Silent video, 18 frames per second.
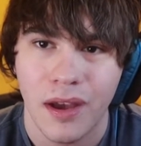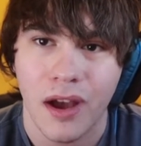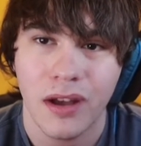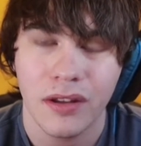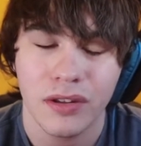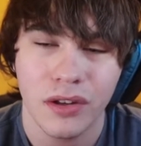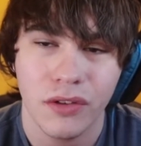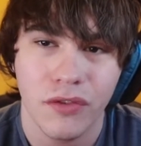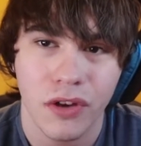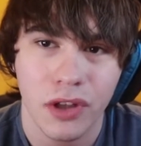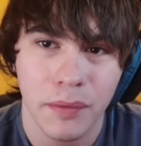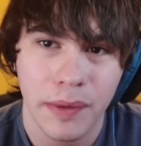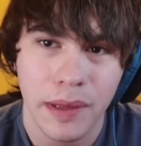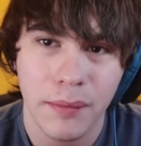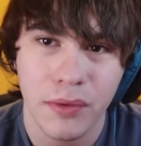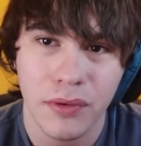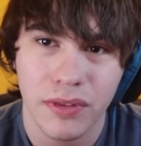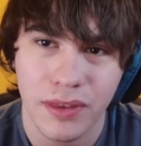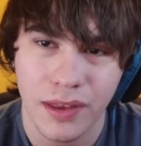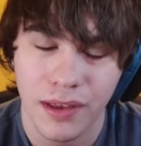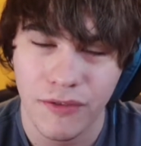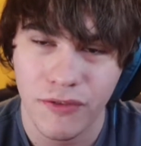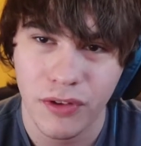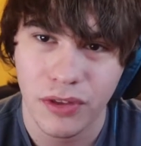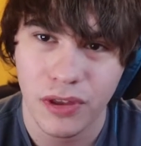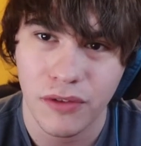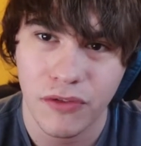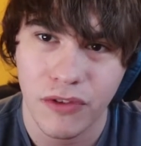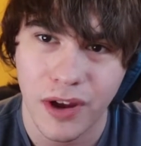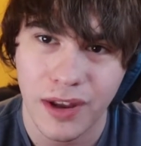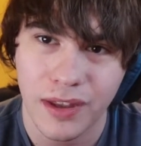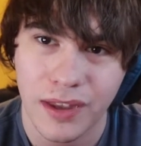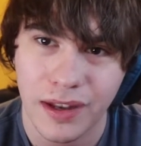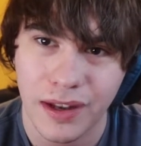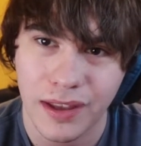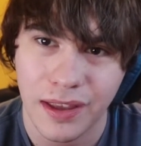Also, for the people who say Filthy
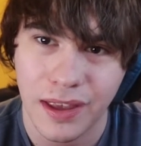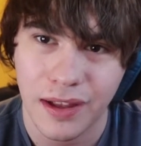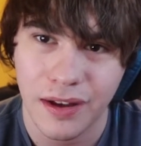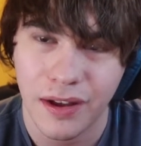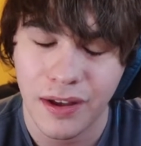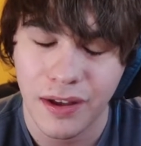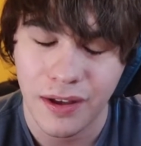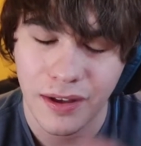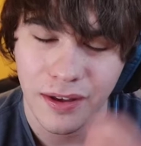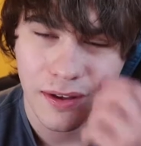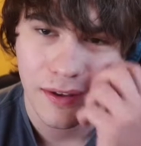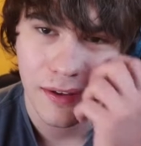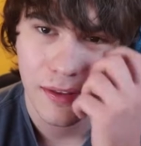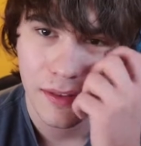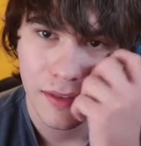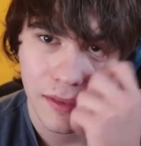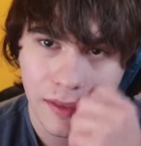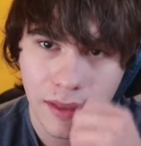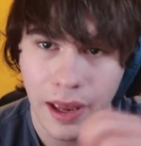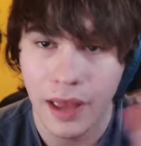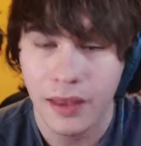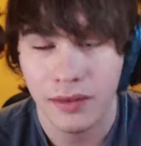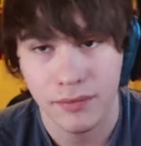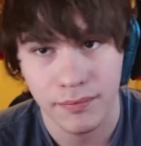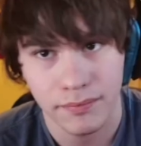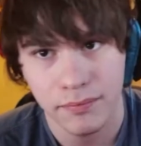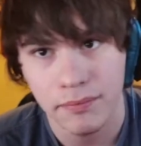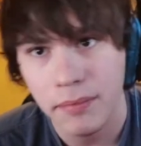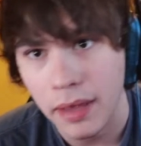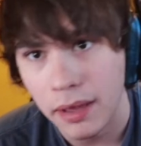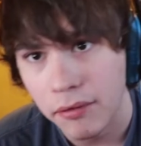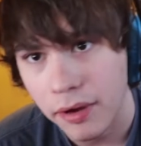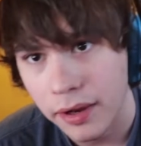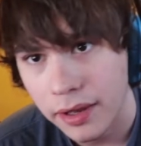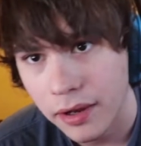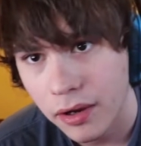Frank didn't get a last
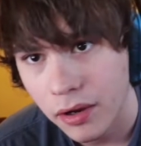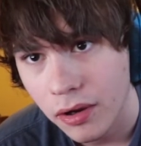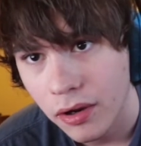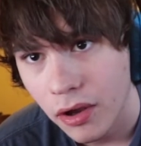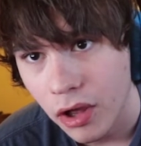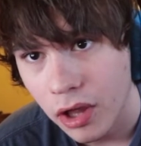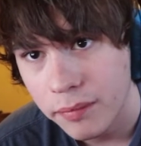bit right here,